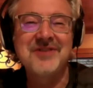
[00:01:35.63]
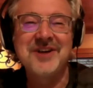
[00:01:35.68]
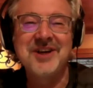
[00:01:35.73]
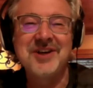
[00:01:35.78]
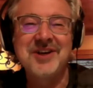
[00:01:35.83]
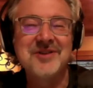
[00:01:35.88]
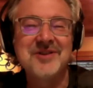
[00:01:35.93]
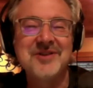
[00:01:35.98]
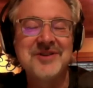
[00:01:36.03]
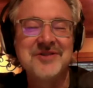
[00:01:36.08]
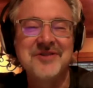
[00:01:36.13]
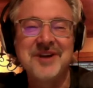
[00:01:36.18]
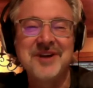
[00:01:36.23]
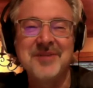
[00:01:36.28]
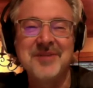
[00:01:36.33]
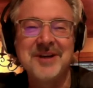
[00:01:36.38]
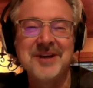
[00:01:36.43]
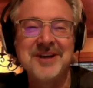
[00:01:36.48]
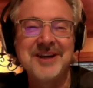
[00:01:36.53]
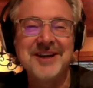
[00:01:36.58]
videos of
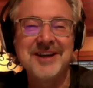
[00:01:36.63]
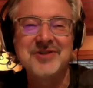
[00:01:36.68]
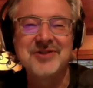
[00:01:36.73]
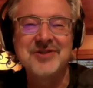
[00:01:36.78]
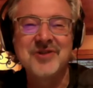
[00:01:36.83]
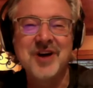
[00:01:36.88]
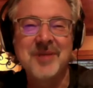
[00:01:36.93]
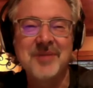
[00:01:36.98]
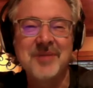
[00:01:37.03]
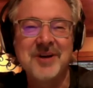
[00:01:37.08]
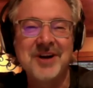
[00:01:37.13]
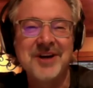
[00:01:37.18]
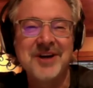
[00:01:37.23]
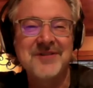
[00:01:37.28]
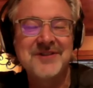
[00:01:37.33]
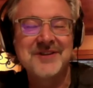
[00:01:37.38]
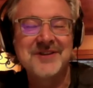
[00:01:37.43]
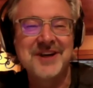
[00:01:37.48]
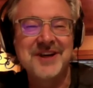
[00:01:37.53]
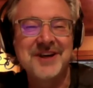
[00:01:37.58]
Eamon like dropping off
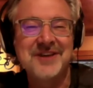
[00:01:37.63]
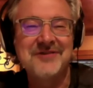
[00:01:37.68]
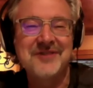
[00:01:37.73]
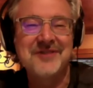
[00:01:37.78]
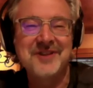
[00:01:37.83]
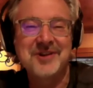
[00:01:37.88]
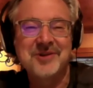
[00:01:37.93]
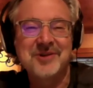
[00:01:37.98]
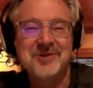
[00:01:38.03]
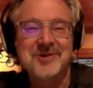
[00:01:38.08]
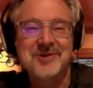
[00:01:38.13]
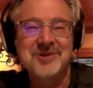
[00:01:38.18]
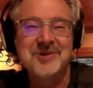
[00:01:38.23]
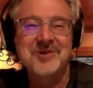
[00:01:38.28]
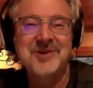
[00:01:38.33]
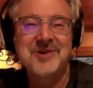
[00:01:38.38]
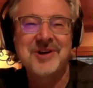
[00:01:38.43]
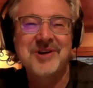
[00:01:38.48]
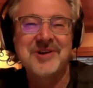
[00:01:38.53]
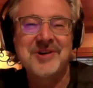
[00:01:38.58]
stuff on the North
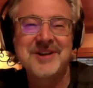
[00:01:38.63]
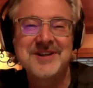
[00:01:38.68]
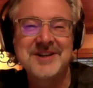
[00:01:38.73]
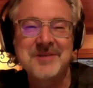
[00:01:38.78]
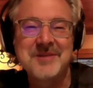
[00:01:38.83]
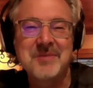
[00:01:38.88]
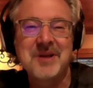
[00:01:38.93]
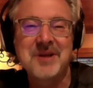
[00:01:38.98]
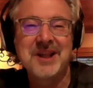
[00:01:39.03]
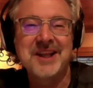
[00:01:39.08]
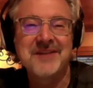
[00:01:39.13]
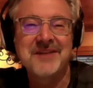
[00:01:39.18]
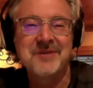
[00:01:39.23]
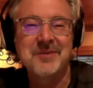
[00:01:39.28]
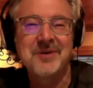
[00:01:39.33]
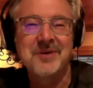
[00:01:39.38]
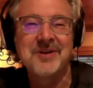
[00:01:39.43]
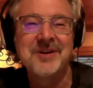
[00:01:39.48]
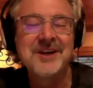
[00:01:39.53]
Shore here, and it's unbelievable.